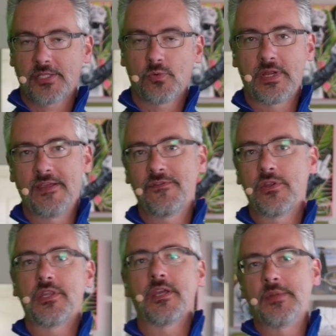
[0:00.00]
will give
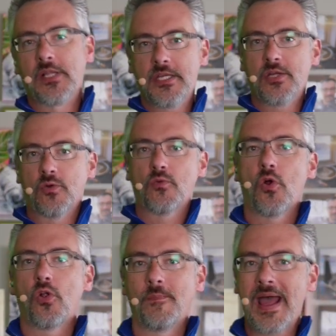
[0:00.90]
you the ability to
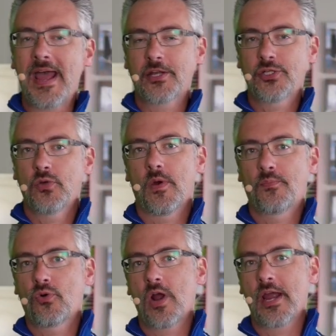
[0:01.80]
roll back to a
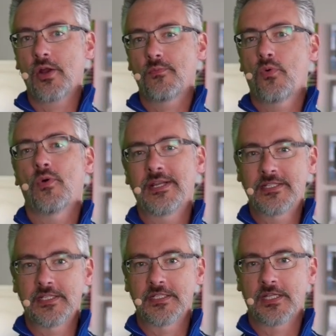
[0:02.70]
prior
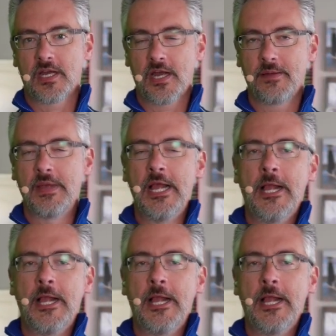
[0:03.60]
point in time.